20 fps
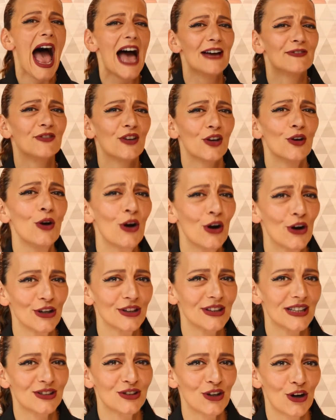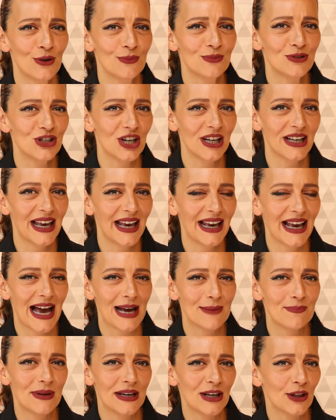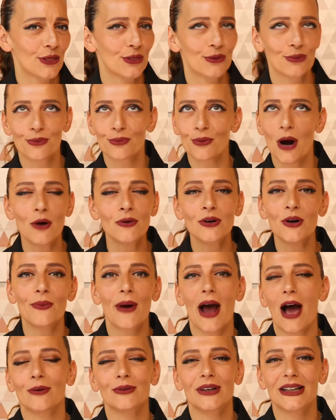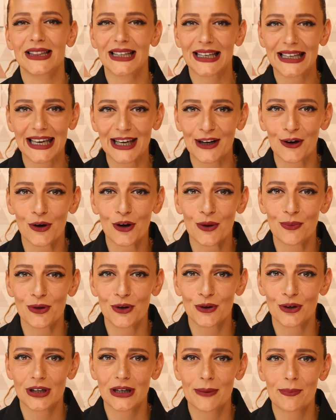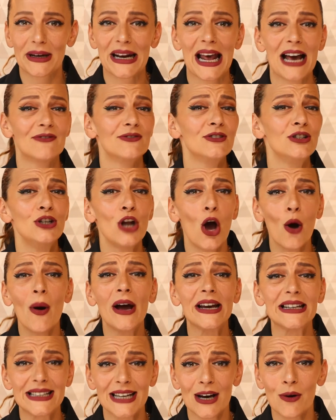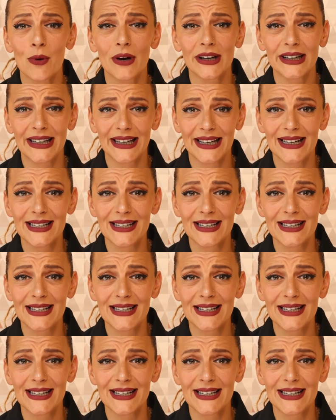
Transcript: Have you heard the term GKI being thrown around in the keto community but have no idea what it